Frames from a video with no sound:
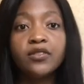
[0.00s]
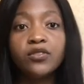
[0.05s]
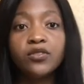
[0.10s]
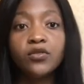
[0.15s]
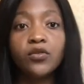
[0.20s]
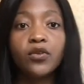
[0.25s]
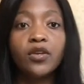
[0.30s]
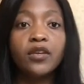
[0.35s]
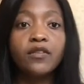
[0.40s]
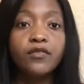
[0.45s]
So
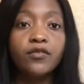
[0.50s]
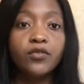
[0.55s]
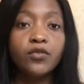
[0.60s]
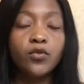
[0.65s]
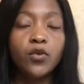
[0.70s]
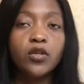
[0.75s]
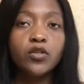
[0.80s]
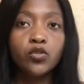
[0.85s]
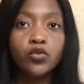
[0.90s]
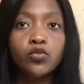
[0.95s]
if you
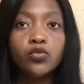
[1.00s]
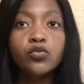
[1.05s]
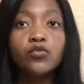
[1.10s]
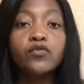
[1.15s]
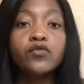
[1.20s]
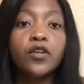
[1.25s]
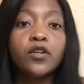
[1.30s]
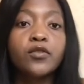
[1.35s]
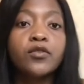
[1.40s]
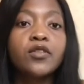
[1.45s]
want to
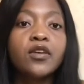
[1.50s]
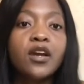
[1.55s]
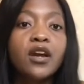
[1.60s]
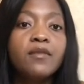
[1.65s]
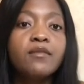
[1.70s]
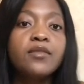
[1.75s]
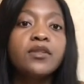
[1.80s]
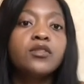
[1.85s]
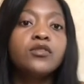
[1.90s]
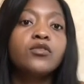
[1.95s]
value the
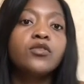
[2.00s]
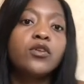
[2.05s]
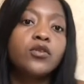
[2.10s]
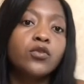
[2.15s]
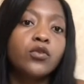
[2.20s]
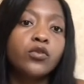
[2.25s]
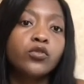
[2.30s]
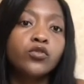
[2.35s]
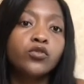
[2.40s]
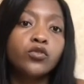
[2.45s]
company, you can
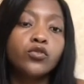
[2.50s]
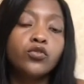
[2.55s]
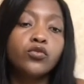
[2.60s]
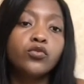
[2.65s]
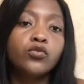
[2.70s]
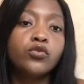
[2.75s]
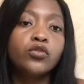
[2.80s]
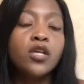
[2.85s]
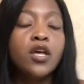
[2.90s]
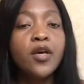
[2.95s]
also
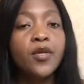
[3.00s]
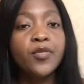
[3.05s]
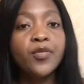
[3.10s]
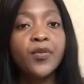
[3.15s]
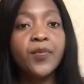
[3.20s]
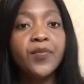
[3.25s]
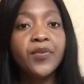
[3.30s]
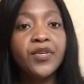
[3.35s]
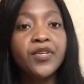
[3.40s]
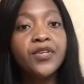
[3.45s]
use the
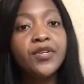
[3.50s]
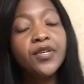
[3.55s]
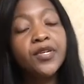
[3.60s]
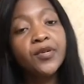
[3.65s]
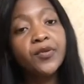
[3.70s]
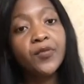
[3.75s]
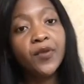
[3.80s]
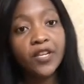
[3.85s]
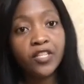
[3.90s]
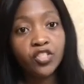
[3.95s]
PE
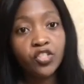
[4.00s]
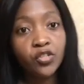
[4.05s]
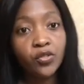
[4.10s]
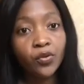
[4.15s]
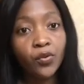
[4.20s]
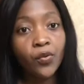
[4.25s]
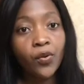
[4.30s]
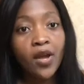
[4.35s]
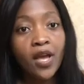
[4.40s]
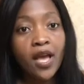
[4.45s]

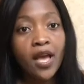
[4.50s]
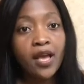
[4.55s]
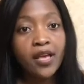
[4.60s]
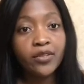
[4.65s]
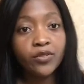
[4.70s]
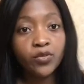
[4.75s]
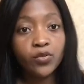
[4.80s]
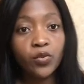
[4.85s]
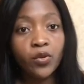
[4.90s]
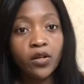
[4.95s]
ratio
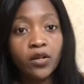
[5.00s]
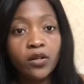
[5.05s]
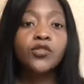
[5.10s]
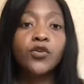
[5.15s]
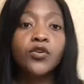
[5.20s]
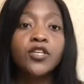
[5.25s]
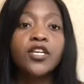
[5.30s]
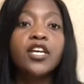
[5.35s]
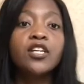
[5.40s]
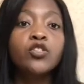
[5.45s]
as well. So
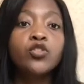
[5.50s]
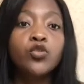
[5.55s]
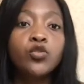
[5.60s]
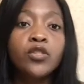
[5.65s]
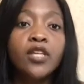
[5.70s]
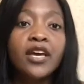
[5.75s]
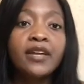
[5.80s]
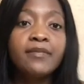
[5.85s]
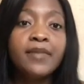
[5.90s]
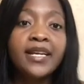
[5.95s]
you can do
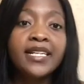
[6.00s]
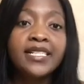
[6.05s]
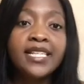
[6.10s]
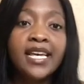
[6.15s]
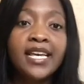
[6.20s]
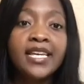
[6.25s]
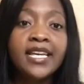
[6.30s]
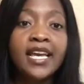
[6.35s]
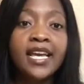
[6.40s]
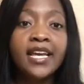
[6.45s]
that by
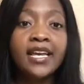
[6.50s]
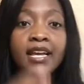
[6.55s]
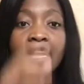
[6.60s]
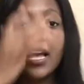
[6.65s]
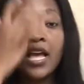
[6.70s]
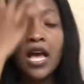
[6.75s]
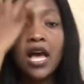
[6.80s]
taking